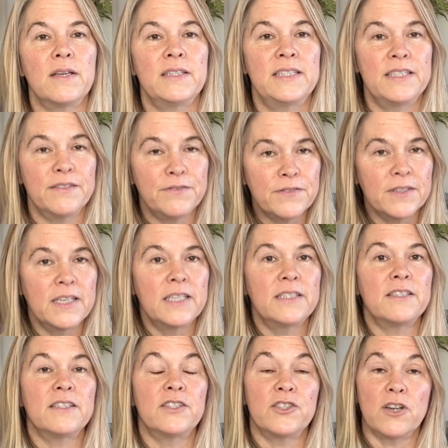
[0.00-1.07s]

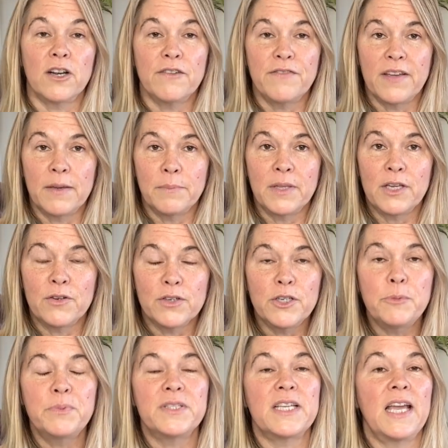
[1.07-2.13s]
different star family groups,